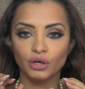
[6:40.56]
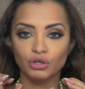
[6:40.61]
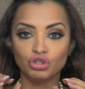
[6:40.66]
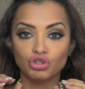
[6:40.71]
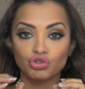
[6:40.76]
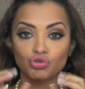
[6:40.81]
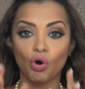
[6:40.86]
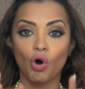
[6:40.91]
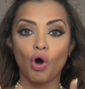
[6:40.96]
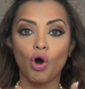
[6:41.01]

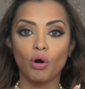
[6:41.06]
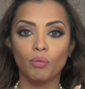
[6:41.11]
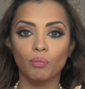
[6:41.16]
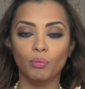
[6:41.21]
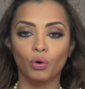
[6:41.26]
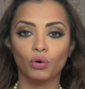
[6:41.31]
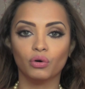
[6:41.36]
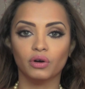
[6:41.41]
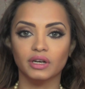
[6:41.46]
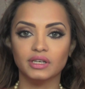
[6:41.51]
draw
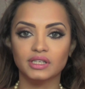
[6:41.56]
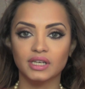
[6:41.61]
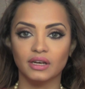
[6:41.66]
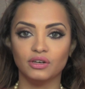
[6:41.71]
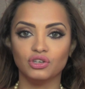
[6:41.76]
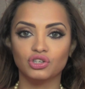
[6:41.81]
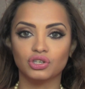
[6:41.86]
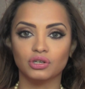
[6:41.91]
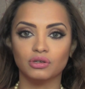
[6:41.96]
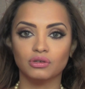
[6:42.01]
more
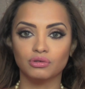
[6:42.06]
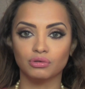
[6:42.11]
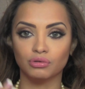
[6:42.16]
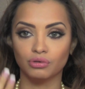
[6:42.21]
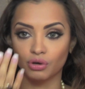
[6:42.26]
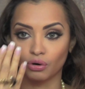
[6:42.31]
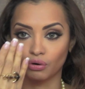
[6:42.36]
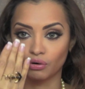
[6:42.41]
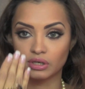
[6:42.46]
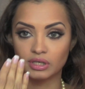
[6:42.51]
attention to
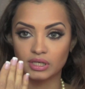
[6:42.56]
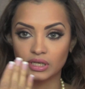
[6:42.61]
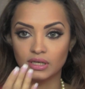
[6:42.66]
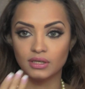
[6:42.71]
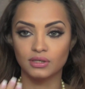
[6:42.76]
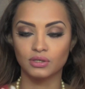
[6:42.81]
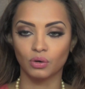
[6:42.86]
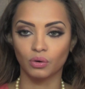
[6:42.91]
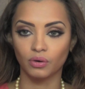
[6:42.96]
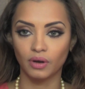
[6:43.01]
your
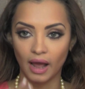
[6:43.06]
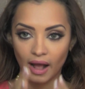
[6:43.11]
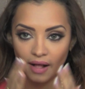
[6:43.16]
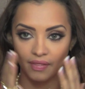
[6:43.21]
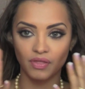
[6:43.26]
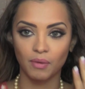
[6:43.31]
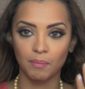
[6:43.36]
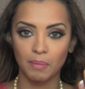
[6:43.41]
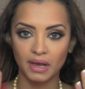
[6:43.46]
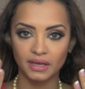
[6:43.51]
T-zone
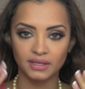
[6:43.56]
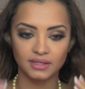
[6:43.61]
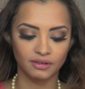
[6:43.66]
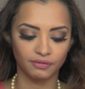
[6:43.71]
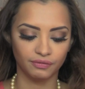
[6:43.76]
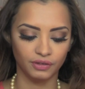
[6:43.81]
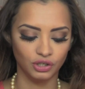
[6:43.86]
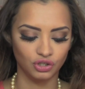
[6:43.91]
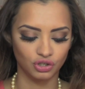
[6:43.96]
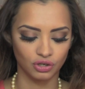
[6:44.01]
and the best
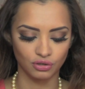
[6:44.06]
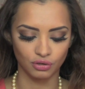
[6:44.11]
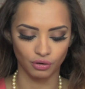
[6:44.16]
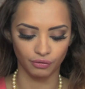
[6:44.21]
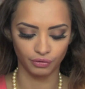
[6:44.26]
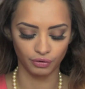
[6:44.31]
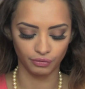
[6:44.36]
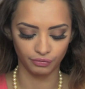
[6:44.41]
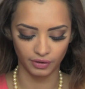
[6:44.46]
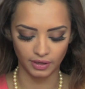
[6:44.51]
features of
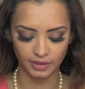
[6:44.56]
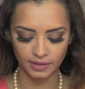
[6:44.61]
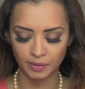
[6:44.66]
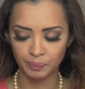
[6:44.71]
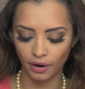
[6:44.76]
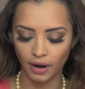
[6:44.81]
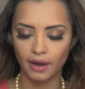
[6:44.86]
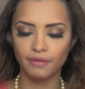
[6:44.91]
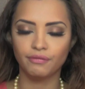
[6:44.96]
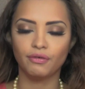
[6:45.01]
your face.
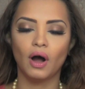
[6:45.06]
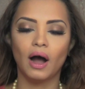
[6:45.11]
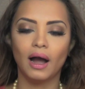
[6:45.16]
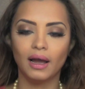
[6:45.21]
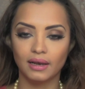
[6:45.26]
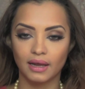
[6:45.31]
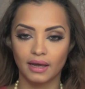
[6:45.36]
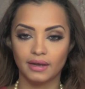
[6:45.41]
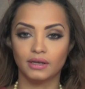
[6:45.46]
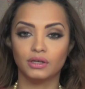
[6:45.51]
And for
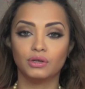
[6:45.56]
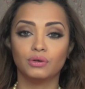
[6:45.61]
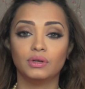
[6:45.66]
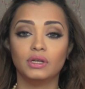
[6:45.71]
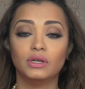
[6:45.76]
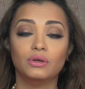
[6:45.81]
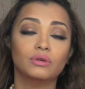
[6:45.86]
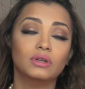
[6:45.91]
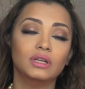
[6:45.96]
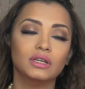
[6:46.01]
highlighting,
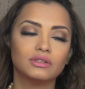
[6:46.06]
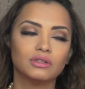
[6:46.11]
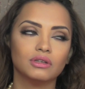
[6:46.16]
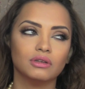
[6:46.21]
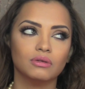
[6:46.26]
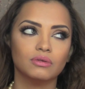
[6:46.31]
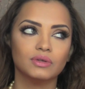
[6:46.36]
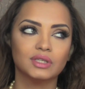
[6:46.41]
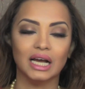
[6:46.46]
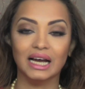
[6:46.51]
you need to
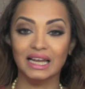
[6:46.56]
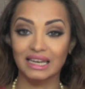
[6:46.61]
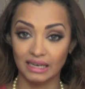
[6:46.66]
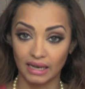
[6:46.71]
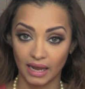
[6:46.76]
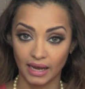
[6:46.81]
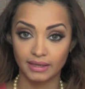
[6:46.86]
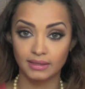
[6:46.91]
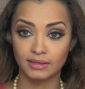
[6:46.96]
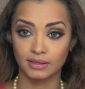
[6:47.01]
use a
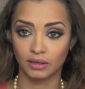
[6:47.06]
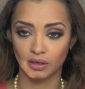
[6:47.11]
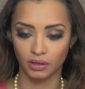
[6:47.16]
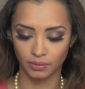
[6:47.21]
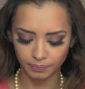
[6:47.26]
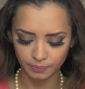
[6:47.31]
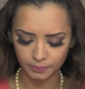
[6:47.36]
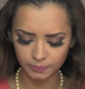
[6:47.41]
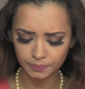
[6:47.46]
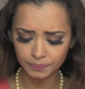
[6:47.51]
lighter,
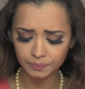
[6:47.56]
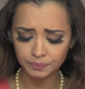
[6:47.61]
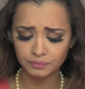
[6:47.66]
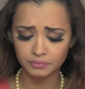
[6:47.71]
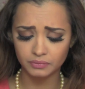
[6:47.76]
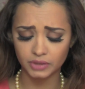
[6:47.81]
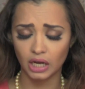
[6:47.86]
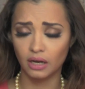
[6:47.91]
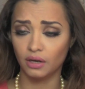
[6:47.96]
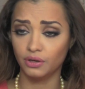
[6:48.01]

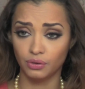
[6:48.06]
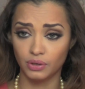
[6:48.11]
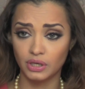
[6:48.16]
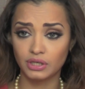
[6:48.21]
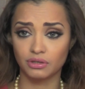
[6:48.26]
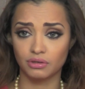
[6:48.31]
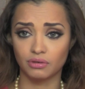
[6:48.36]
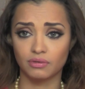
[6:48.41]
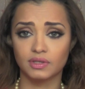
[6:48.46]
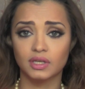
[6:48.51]
you need
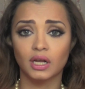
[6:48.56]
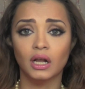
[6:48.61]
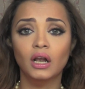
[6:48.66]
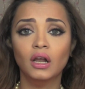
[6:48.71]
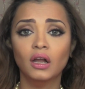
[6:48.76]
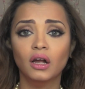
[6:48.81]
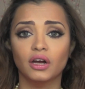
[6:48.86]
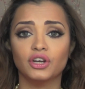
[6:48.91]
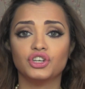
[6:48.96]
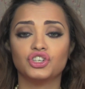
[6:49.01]
to use
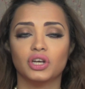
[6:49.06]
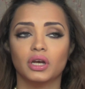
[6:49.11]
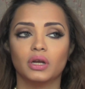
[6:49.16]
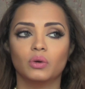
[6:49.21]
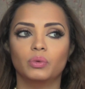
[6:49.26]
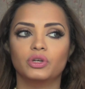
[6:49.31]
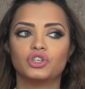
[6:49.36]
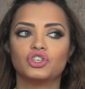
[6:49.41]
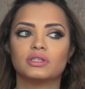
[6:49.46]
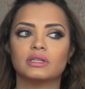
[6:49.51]
a shade
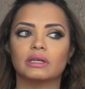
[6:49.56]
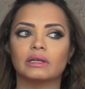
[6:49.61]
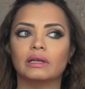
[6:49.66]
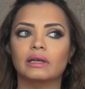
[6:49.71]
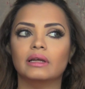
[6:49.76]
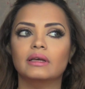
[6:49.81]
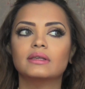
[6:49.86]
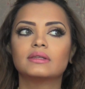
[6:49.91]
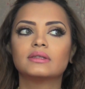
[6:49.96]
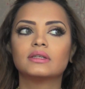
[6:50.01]
which is at
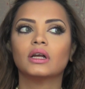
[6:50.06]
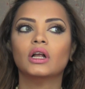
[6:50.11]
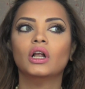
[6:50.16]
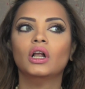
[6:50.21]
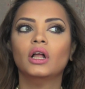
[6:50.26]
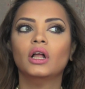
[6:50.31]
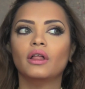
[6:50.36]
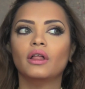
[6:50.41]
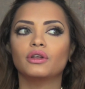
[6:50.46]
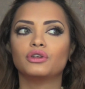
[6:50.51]
least
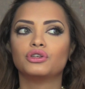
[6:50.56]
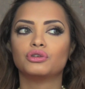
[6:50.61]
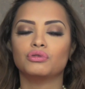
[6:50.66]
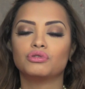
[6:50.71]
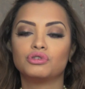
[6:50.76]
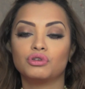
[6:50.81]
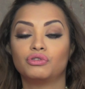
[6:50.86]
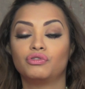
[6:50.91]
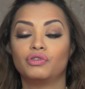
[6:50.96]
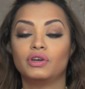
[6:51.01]
2
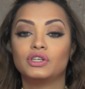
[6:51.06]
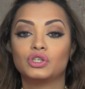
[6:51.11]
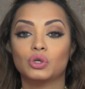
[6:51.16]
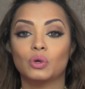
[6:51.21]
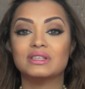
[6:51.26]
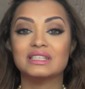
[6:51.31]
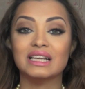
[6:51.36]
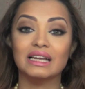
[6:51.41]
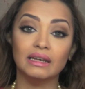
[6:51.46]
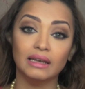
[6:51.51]
to 3
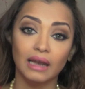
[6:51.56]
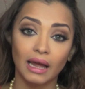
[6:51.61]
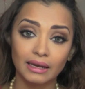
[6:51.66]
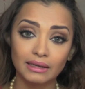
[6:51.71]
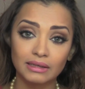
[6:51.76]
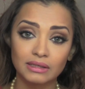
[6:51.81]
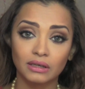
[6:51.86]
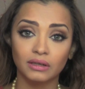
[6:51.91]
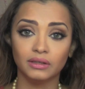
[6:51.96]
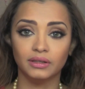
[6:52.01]
tones
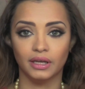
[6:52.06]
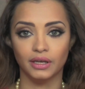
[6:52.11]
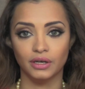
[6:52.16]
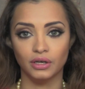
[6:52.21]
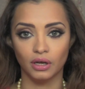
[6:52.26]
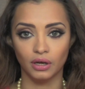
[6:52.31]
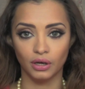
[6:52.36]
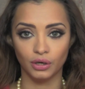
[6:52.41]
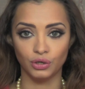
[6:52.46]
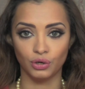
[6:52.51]
lighter
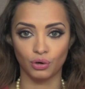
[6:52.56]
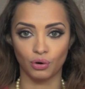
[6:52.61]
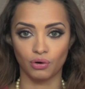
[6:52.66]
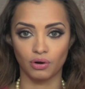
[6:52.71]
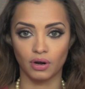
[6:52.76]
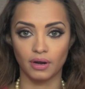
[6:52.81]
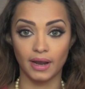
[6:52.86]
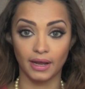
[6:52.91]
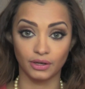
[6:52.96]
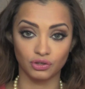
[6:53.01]
than
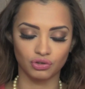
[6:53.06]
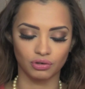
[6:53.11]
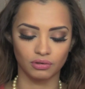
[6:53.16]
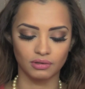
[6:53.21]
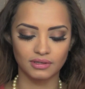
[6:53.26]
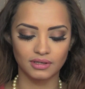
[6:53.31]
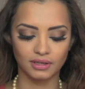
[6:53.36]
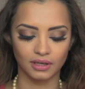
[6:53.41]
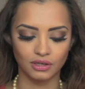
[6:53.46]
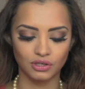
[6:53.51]
your natural
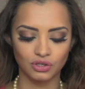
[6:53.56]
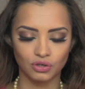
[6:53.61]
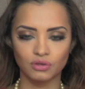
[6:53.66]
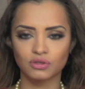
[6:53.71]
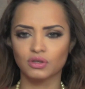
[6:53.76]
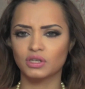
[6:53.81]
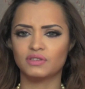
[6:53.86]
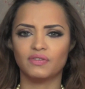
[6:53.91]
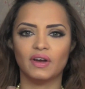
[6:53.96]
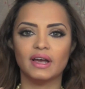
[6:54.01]
skin tone.
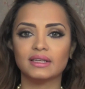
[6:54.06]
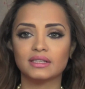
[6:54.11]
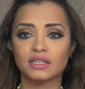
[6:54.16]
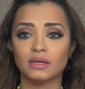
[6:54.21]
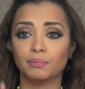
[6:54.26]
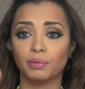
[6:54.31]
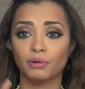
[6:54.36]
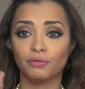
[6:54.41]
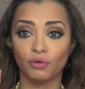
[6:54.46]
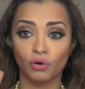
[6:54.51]
So it's very
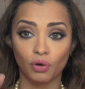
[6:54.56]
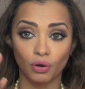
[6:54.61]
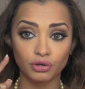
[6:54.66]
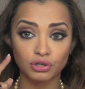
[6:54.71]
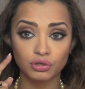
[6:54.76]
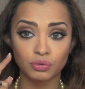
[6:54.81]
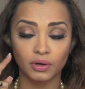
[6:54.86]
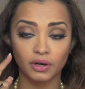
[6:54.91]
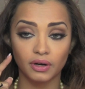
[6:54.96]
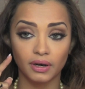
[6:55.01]
simple. For
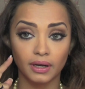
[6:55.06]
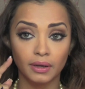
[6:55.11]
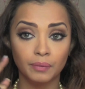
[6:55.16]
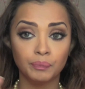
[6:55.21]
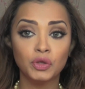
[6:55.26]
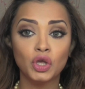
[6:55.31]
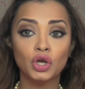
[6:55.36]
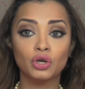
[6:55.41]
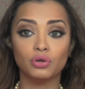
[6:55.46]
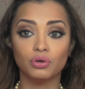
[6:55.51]
contouring,
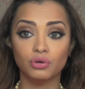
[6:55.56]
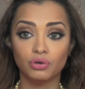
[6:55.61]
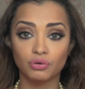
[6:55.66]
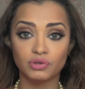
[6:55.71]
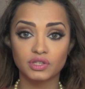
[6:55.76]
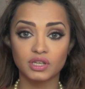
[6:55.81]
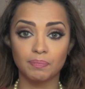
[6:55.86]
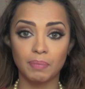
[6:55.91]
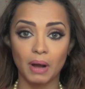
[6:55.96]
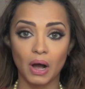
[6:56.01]
you
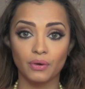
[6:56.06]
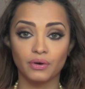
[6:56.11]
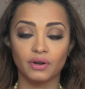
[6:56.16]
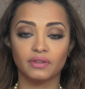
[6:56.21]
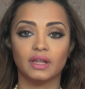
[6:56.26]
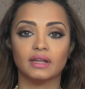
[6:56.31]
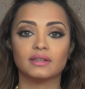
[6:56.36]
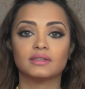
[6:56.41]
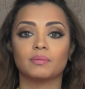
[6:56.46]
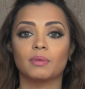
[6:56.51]
use a powder
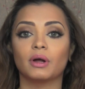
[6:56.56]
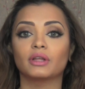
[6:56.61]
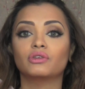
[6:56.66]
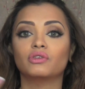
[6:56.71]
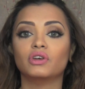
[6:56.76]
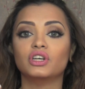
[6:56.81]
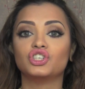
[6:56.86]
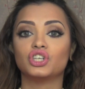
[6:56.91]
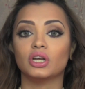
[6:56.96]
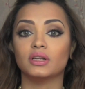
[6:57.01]
that's about
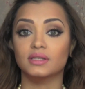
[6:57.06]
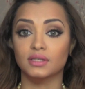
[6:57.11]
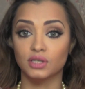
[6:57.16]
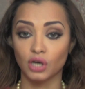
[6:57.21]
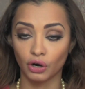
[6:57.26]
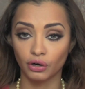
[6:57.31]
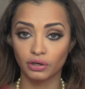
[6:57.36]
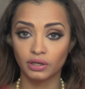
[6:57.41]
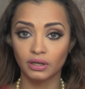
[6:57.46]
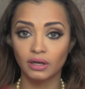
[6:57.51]
3 shades
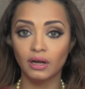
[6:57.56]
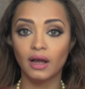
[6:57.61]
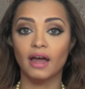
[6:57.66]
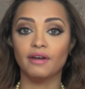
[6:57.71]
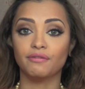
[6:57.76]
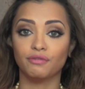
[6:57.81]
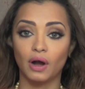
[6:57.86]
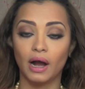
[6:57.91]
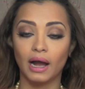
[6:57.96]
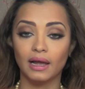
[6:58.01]
darker,
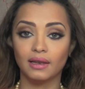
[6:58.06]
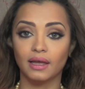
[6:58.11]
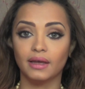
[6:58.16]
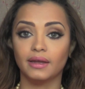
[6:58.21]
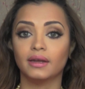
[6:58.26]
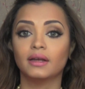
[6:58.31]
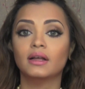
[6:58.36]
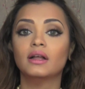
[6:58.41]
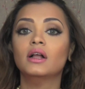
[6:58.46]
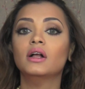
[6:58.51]
and for
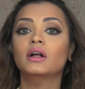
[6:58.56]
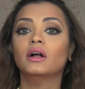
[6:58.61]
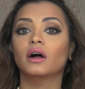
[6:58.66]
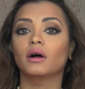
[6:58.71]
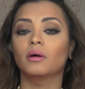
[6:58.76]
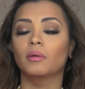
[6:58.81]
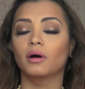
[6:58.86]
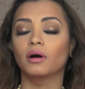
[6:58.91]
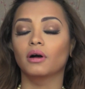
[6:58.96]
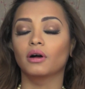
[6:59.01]
highlighting,
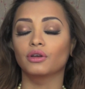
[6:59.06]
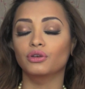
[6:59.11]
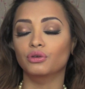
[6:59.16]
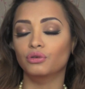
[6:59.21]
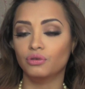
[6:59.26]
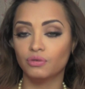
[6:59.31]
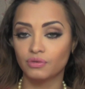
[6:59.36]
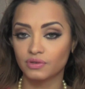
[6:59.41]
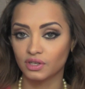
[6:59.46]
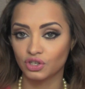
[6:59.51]
you
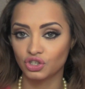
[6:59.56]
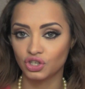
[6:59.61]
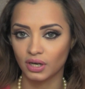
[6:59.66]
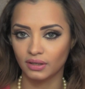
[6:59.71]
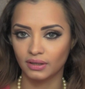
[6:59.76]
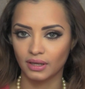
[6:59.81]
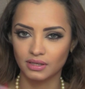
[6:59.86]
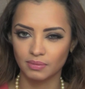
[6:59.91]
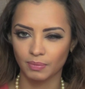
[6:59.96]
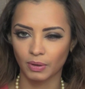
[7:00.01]
use a shade
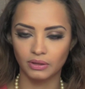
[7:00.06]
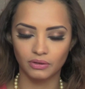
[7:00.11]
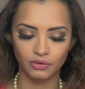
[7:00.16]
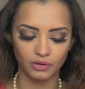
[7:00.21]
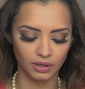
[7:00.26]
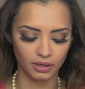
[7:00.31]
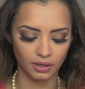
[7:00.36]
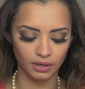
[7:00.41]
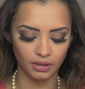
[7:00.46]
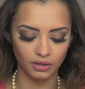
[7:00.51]
that's about
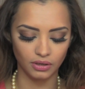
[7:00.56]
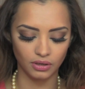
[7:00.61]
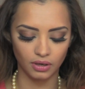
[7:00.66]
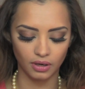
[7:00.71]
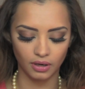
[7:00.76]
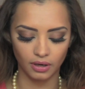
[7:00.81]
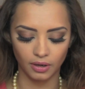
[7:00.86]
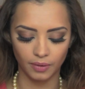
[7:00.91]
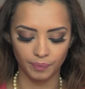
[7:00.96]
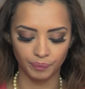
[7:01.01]
3
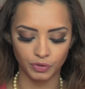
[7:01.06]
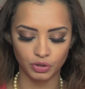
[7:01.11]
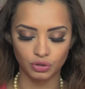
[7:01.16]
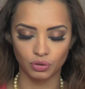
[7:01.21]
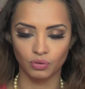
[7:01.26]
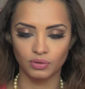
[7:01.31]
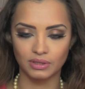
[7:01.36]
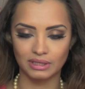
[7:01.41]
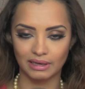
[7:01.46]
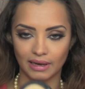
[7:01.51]

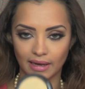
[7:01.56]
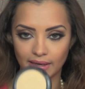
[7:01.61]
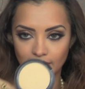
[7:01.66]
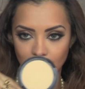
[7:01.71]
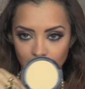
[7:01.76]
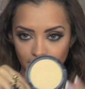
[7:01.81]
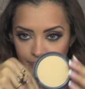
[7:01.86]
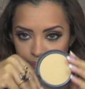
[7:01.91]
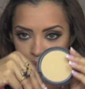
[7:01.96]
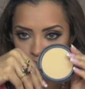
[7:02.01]
tones
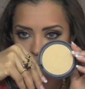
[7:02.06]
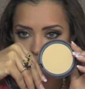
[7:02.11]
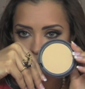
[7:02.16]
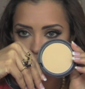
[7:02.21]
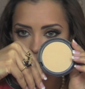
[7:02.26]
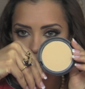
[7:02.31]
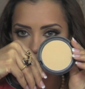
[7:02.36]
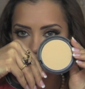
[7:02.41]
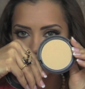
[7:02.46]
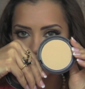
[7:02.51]
lighter.
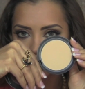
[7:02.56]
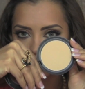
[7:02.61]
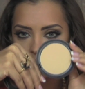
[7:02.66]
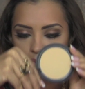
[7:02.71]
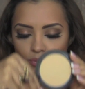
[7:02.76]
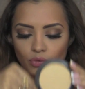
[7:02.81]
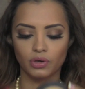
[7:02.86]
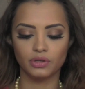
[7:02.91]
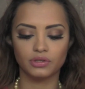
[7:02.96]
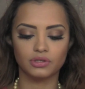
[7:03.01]
And
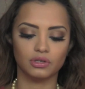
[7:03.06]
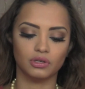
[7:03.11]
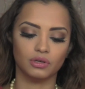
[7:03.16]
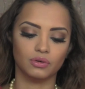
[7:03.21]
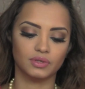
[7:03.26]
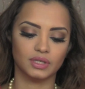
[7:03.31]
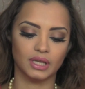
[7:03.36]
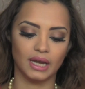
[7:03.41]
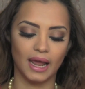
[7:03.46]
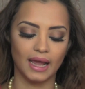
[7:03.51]
I'm going to
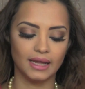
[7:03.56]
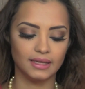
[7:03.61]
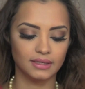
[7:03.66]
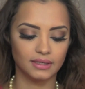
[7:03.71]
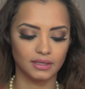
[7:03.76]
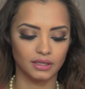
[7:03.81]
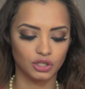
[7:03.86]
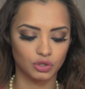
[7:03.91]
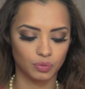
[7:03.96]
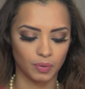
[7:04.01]
use an NC